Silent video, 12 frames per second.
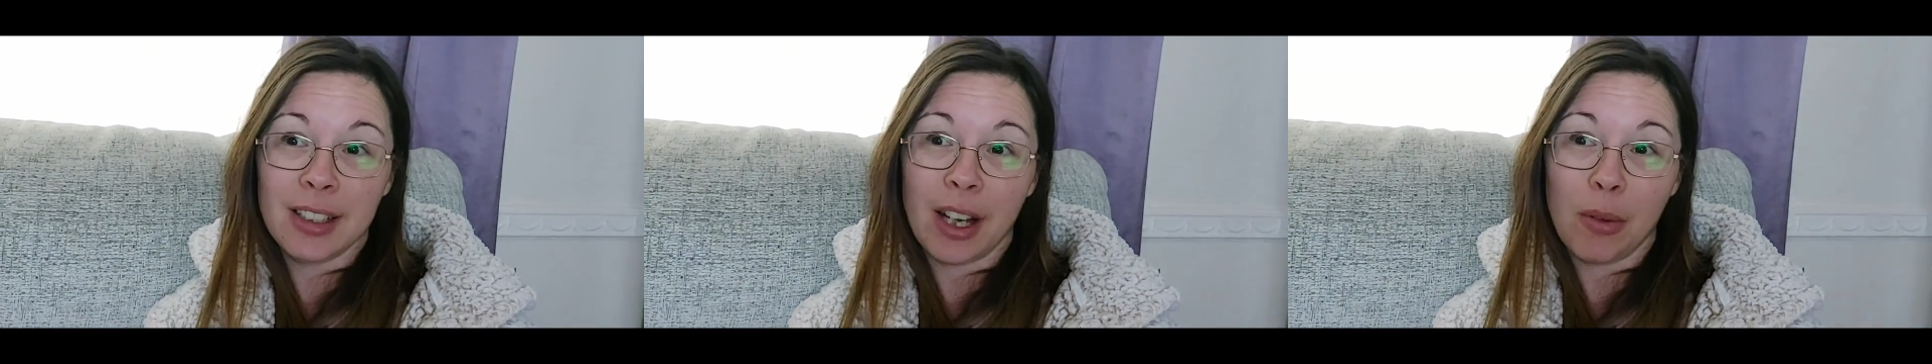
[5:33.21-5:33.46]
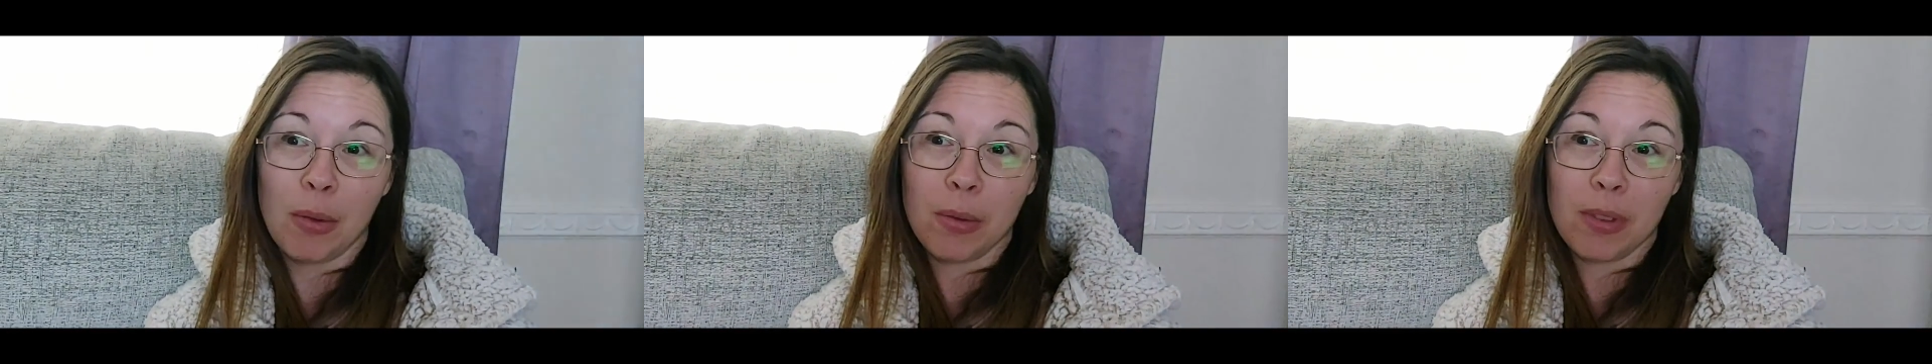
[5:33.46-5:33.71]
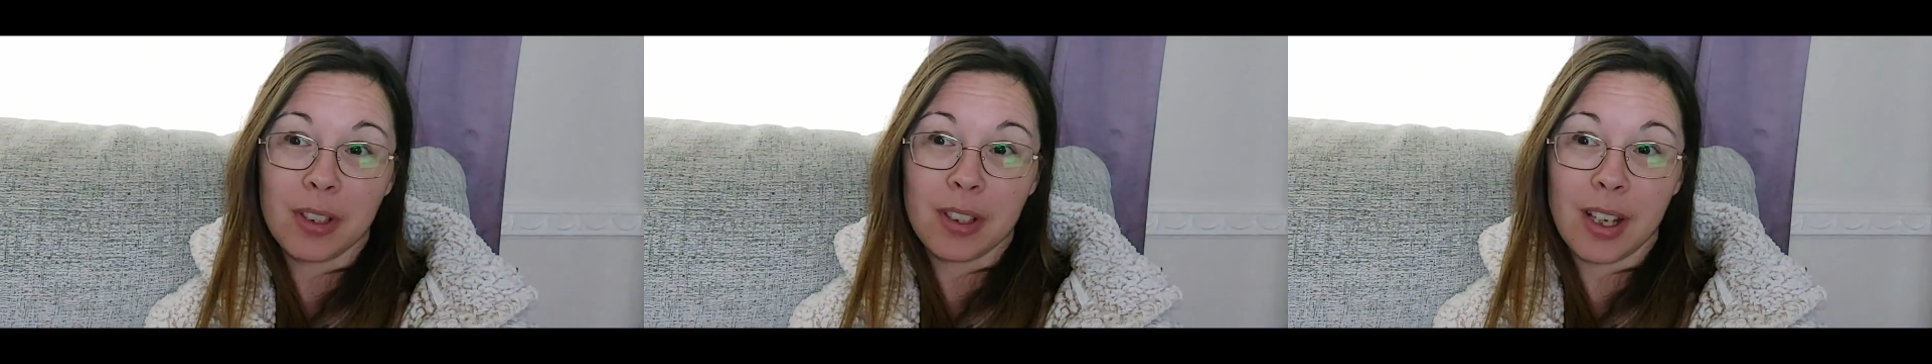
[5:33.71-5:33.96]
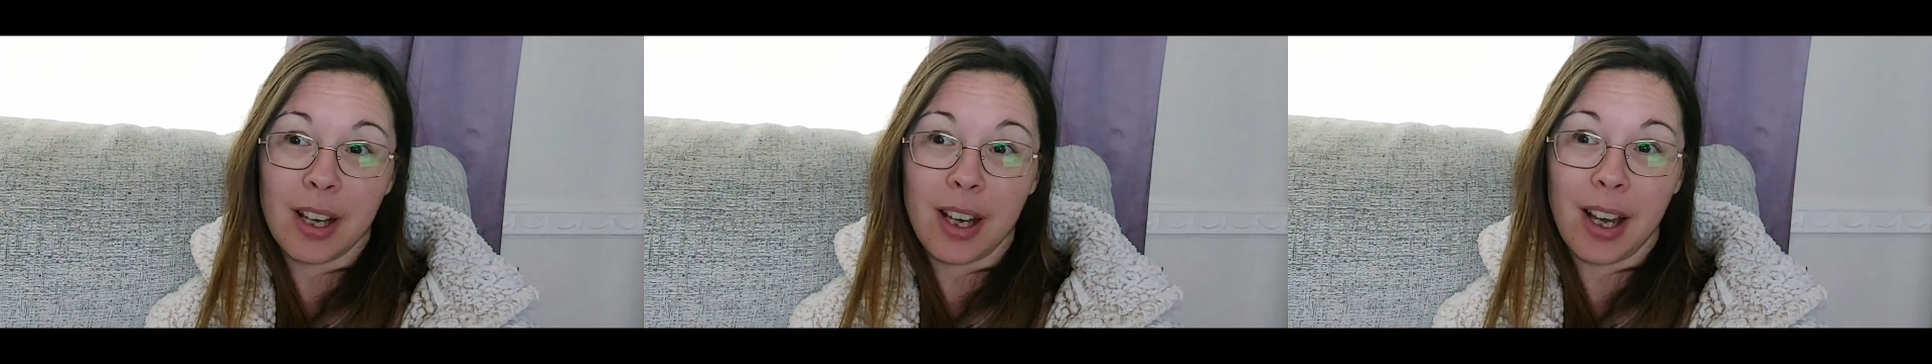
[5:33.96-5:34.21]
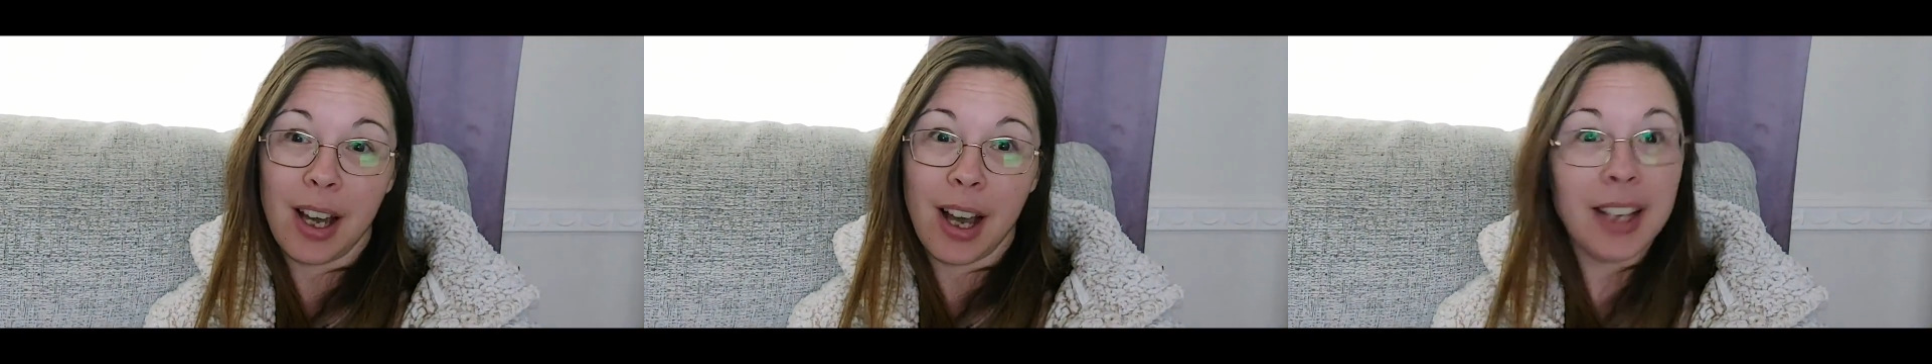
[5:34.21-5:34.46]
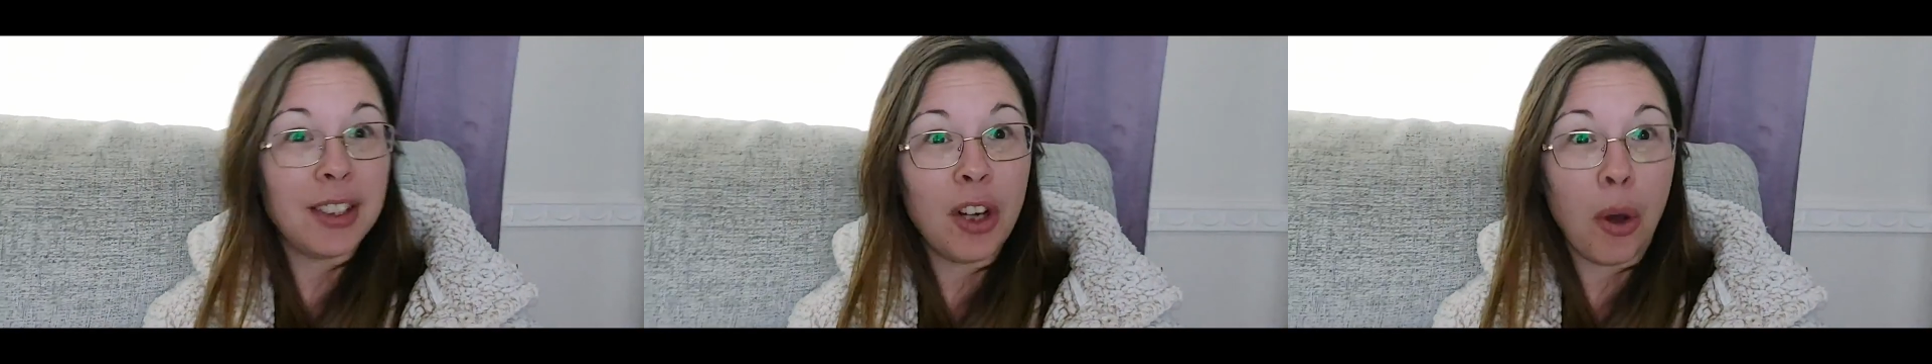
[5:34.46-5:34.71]
Now,
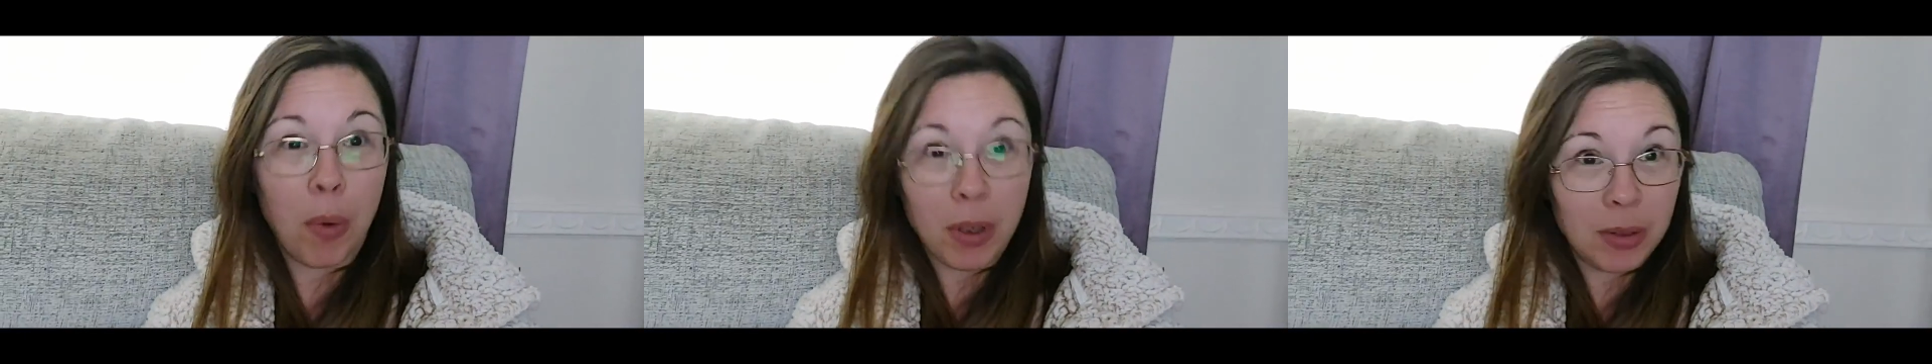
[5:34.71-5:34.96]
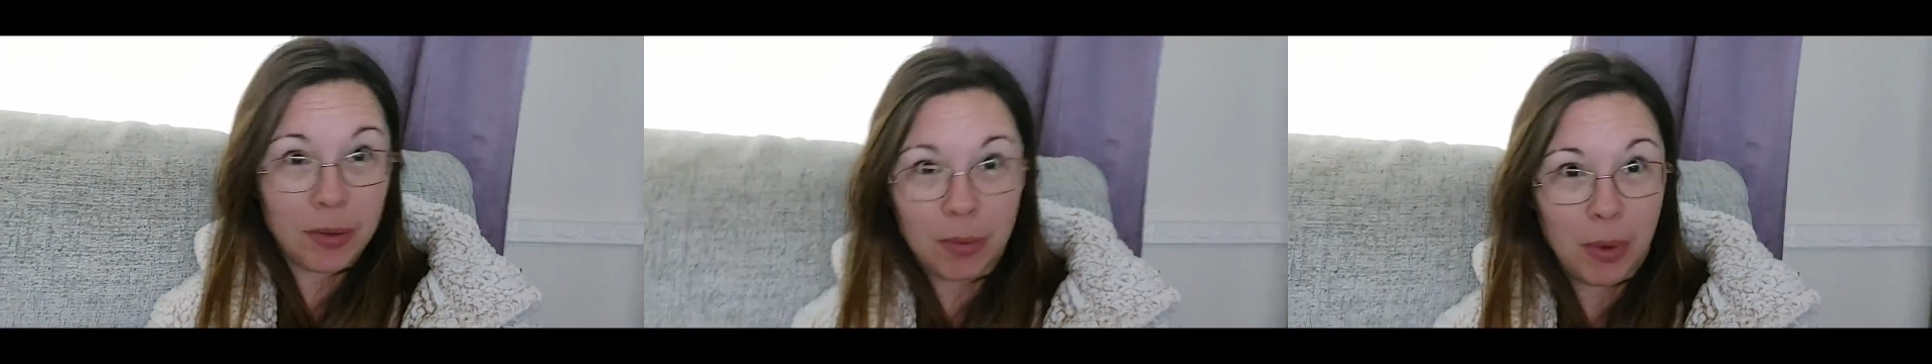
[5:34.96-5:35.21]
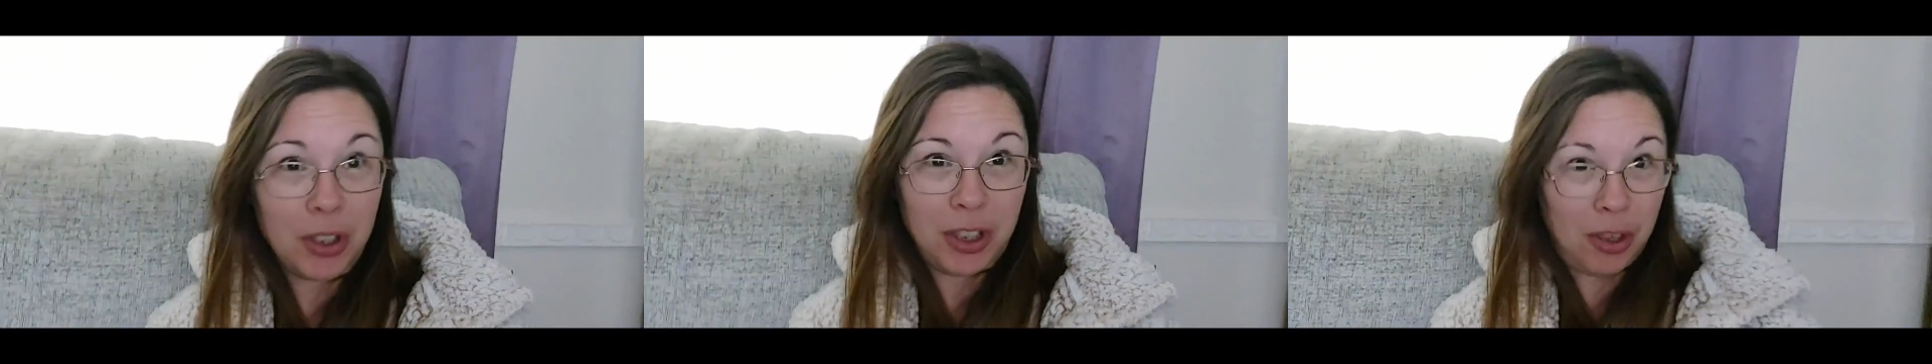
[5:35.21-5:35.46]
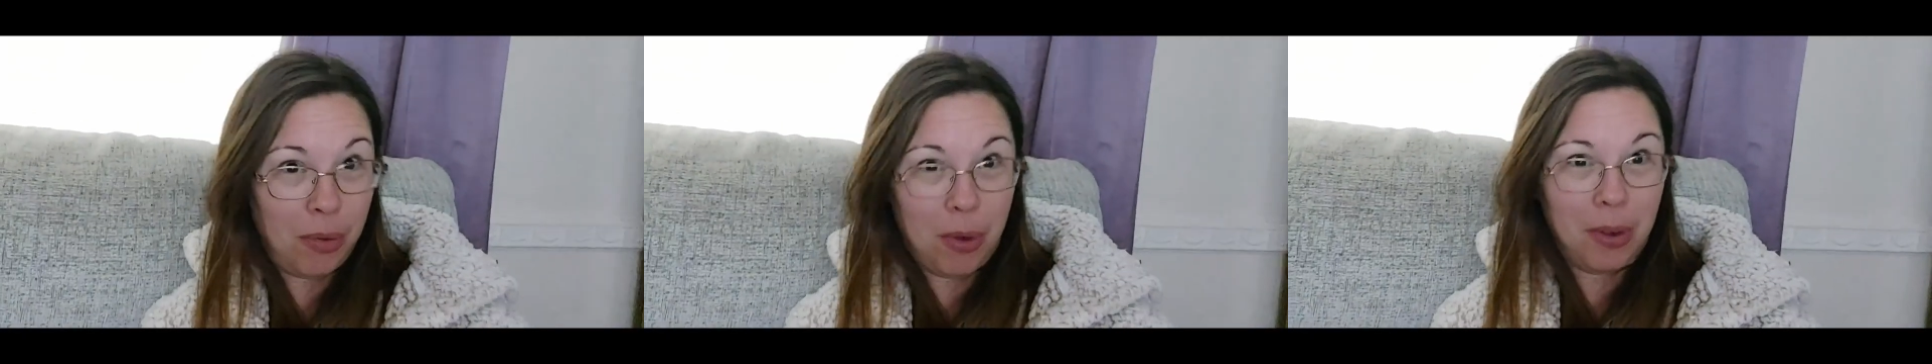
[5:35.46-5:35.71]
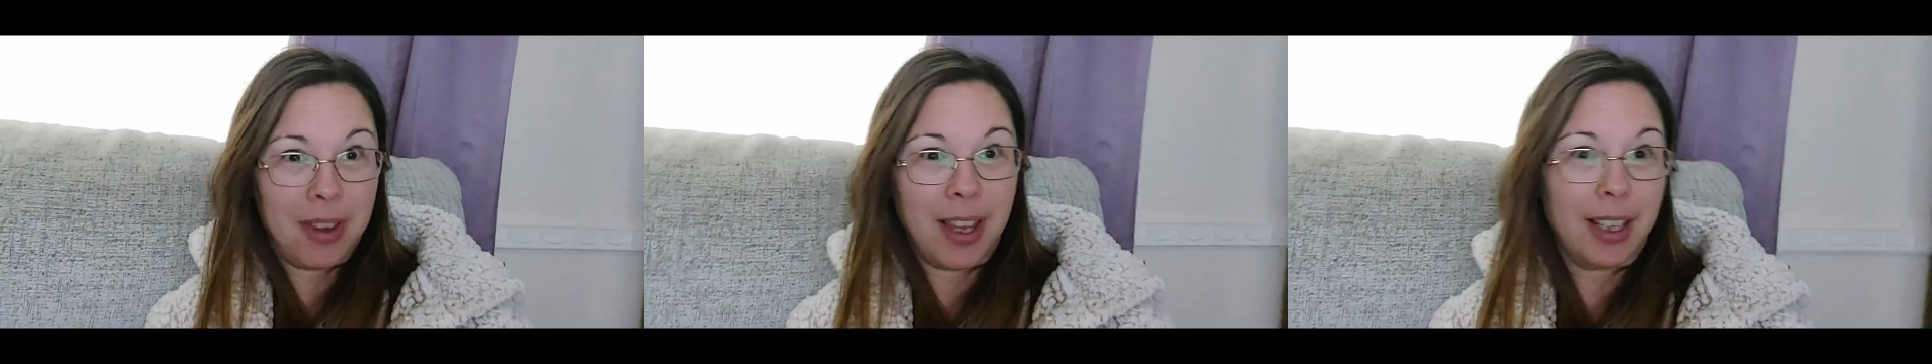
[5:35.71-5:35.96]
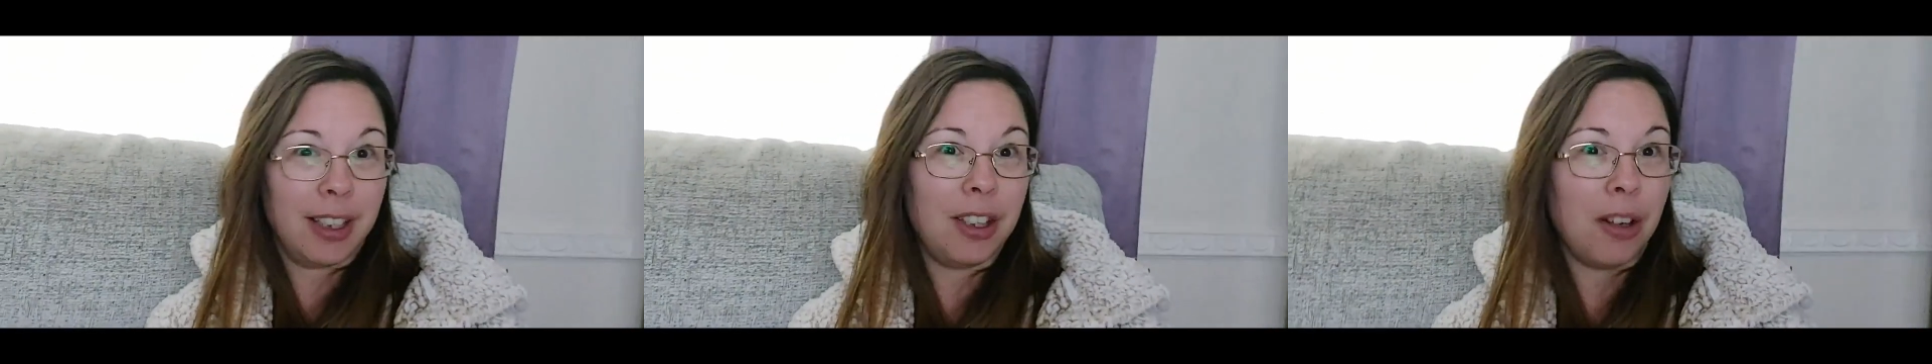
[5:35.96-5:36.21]
I don't know, what do you all
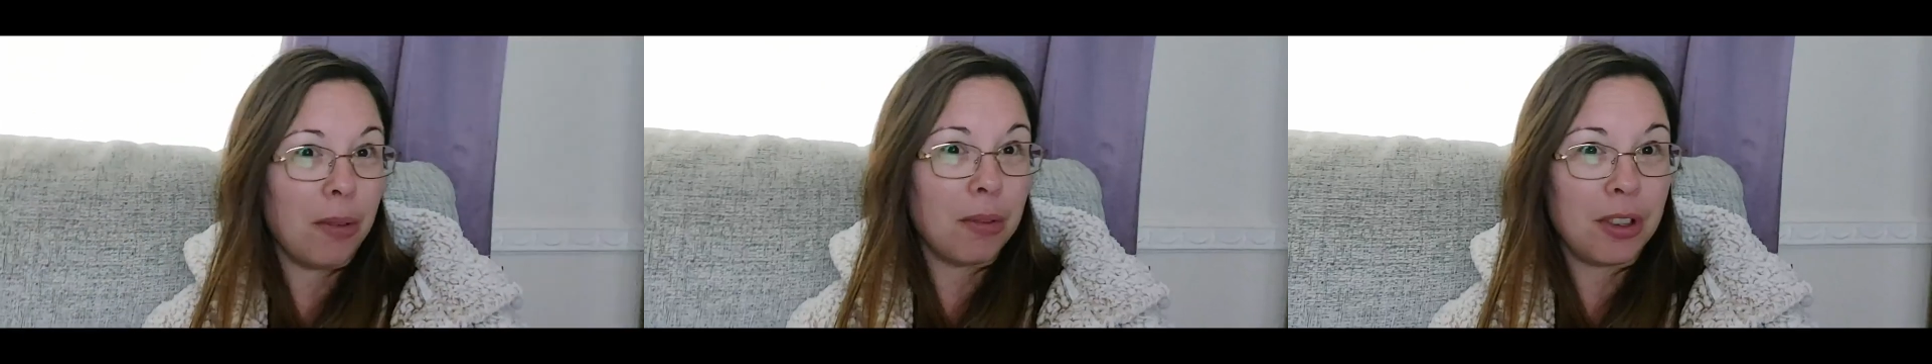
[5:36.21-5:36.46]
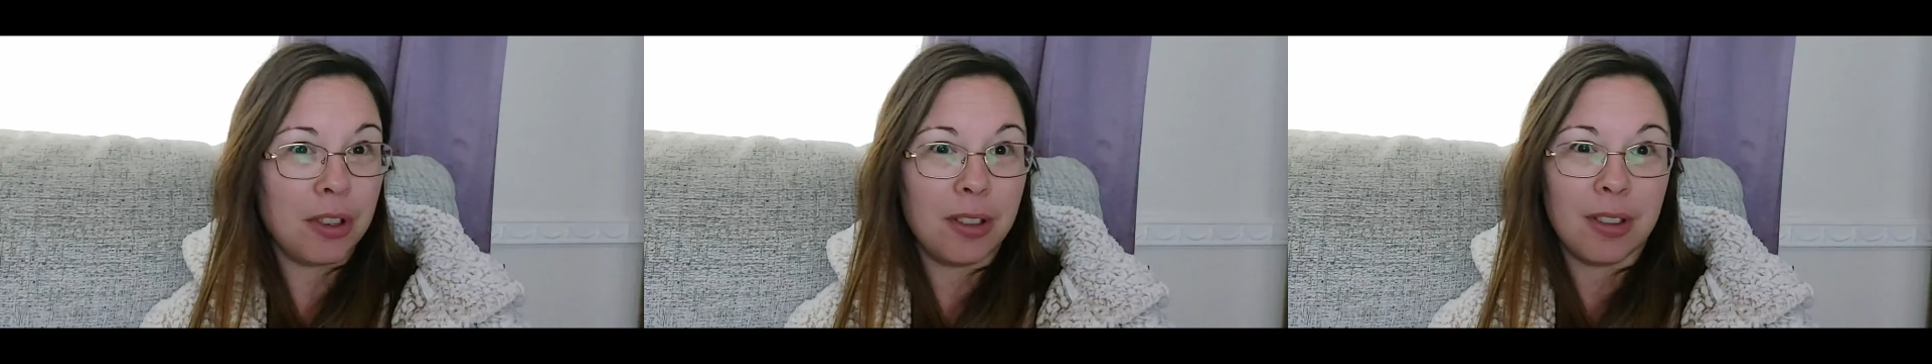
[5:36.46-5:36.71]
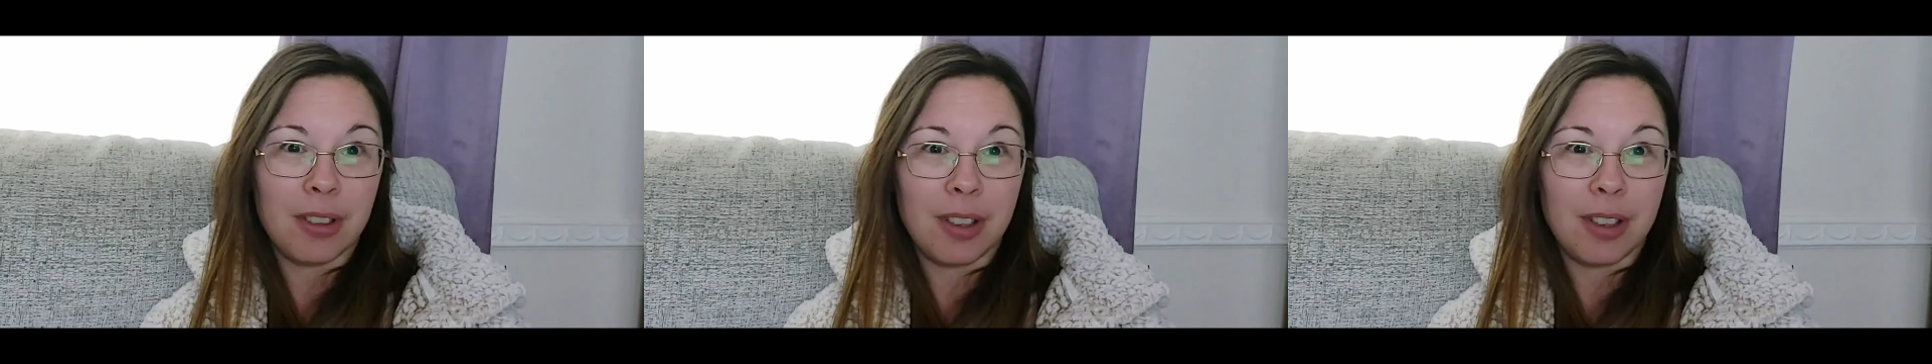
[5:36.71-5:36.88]
think? You know, do